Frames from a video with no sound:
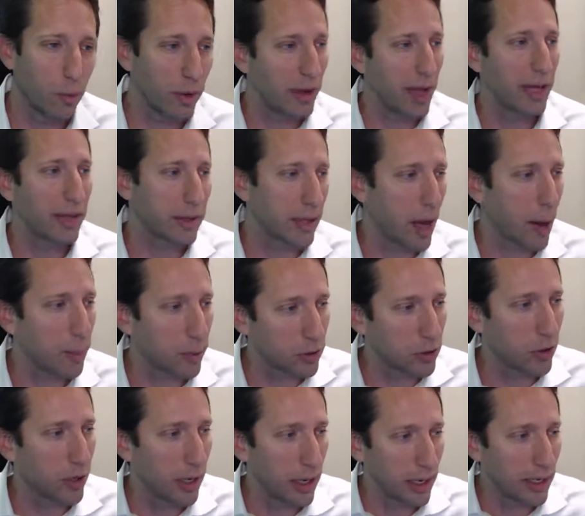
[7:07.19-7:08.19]
we got the
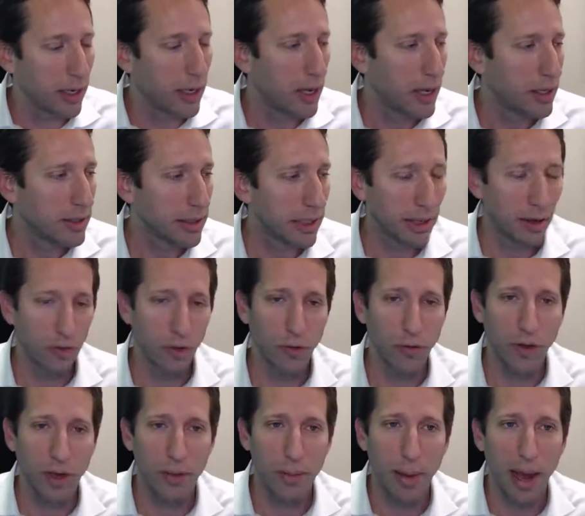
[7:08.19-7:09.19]
opportunity to give the
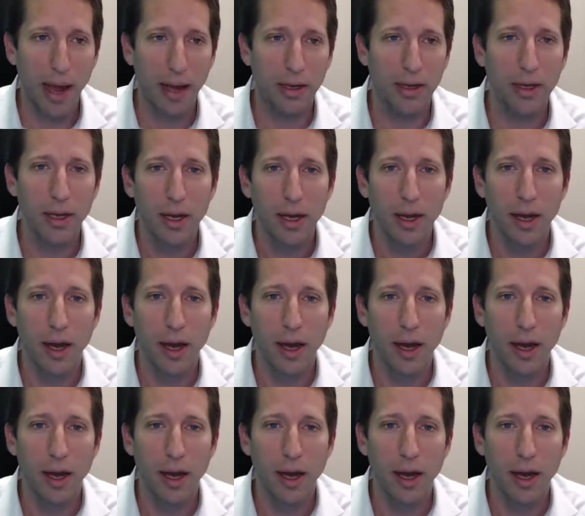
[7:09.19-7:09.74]
feedback.